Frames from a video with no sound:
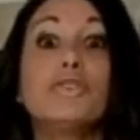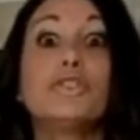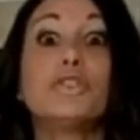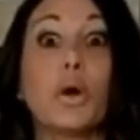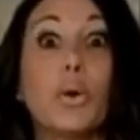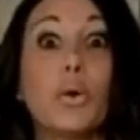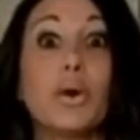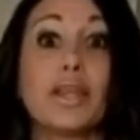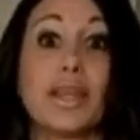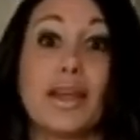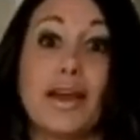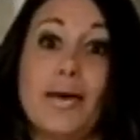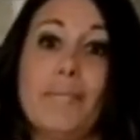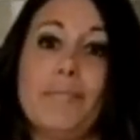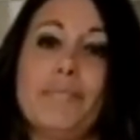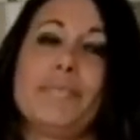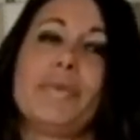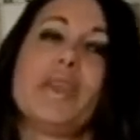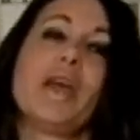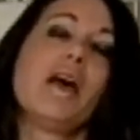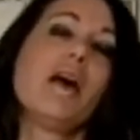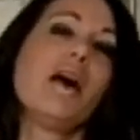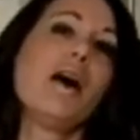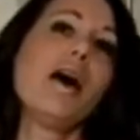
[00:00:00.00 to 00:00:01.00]
sodium
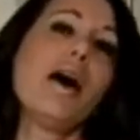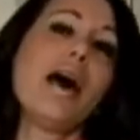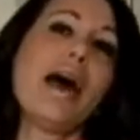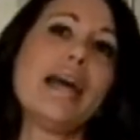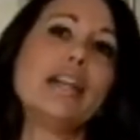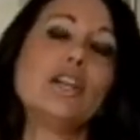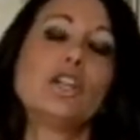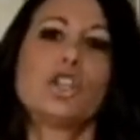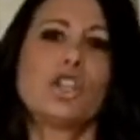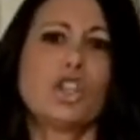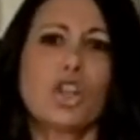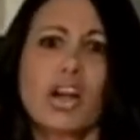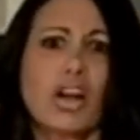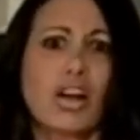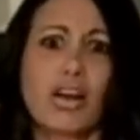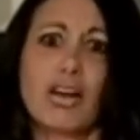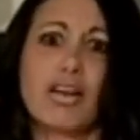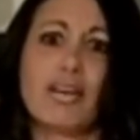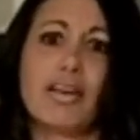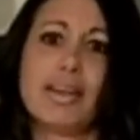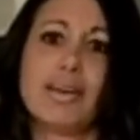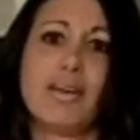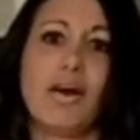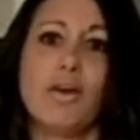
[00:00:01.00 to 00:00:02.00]
and
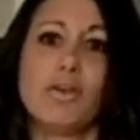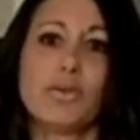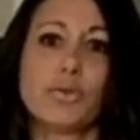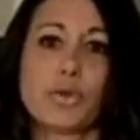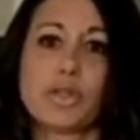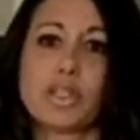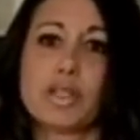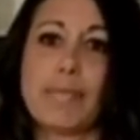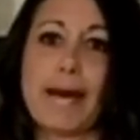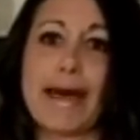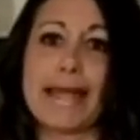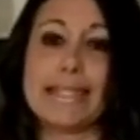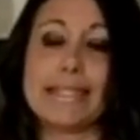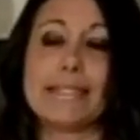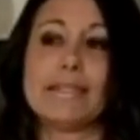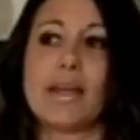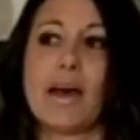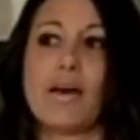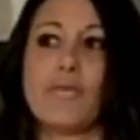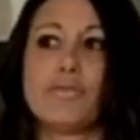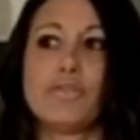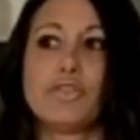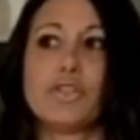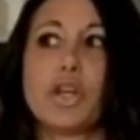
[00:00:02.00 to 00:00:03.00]
sugar and all sorts of bad
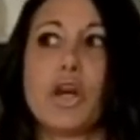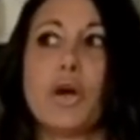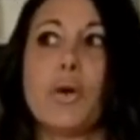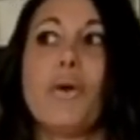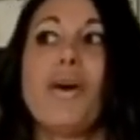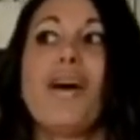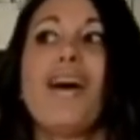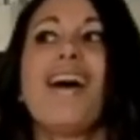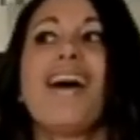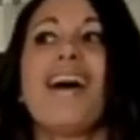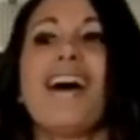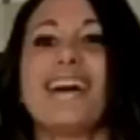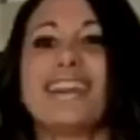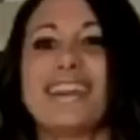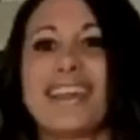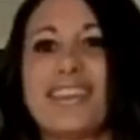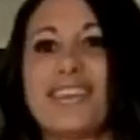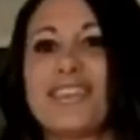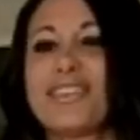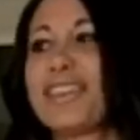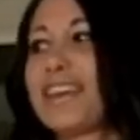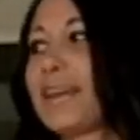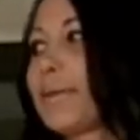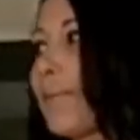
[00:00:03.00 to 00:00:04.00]
stuff. So
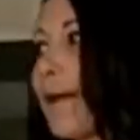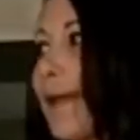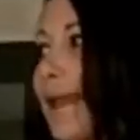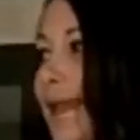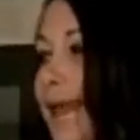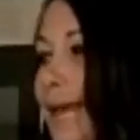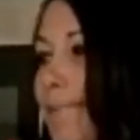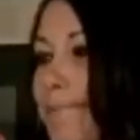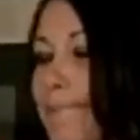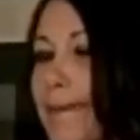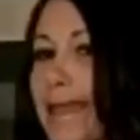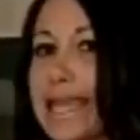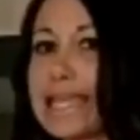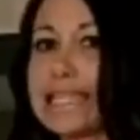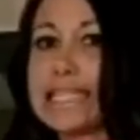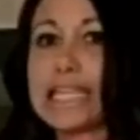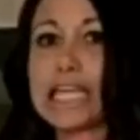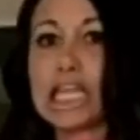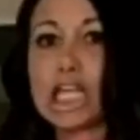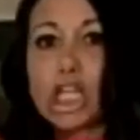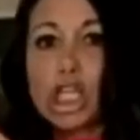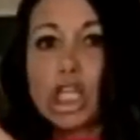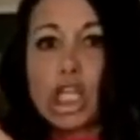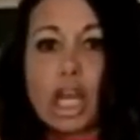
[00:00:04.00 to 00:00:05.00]
another thing my
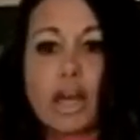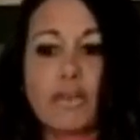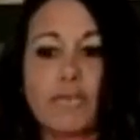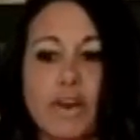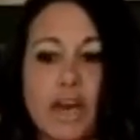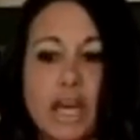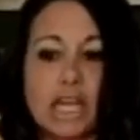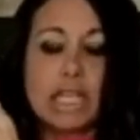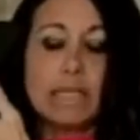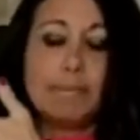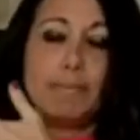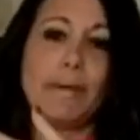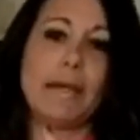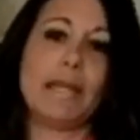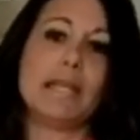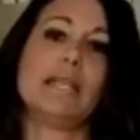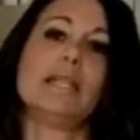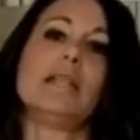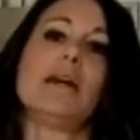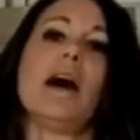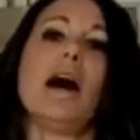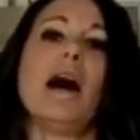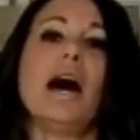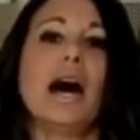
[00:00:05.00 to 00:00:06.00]
amazing chef
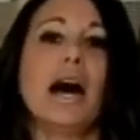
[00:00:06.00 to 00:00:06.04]
husband